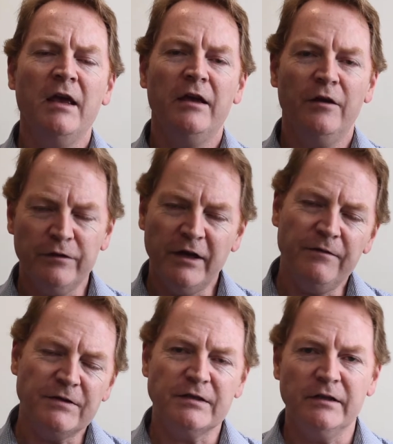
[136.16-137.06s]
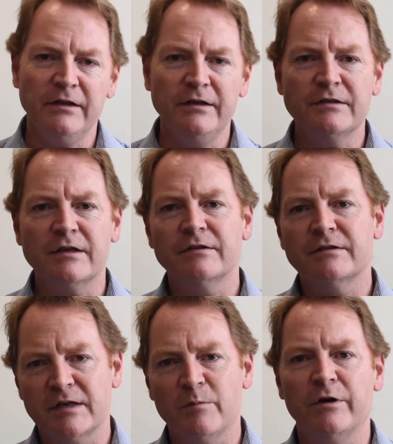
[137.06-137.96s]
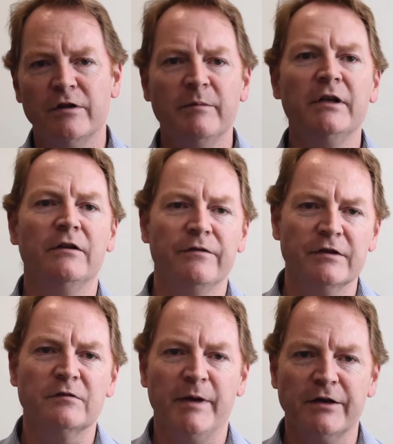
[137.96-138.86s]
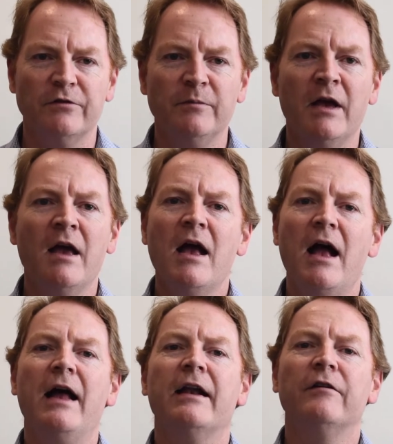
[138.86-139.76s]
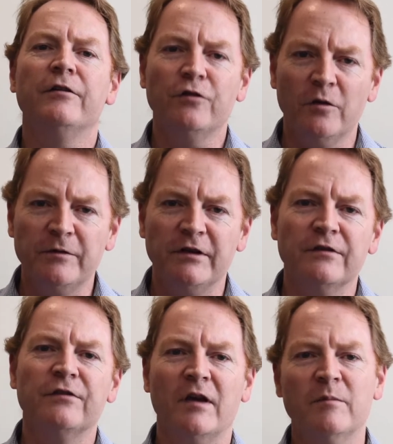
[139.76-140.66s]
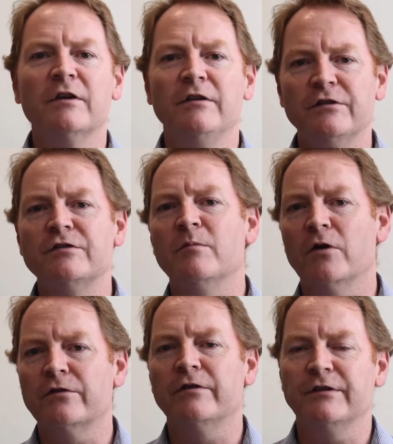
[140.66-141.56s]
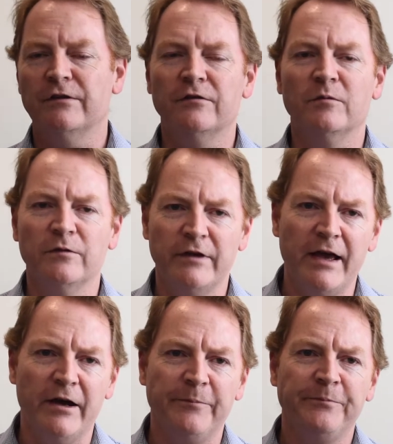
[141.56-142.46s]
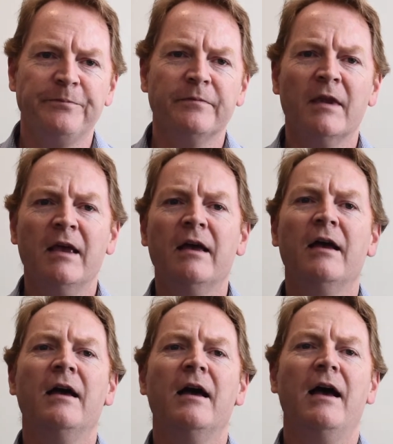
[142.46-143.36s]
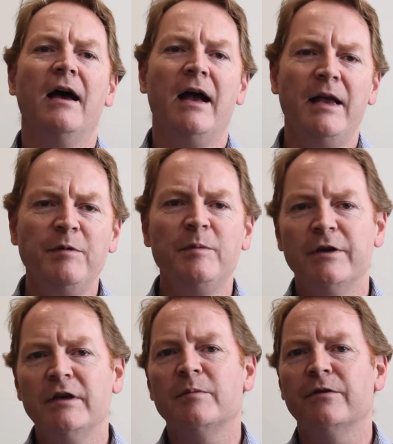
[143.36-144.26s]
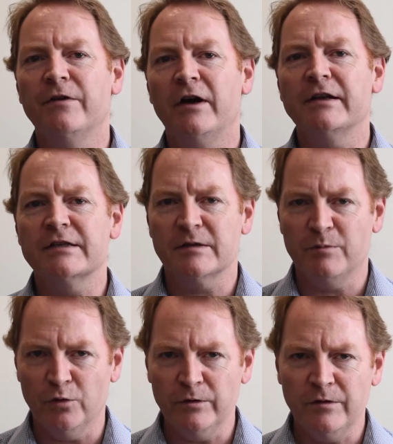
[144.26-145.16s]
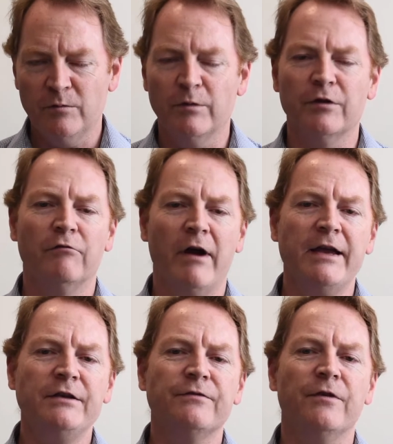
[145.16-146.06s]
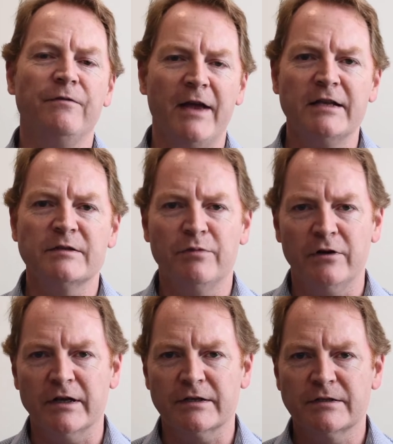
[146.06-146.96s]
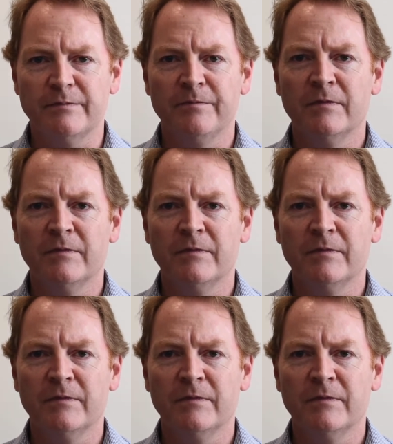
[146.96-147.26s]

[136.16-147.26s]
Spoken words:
Healthcare facilities are somewhere in the middle of this spectrum and are adopting some condition monitoring systems now. ABB are providing support with a range of advanced products.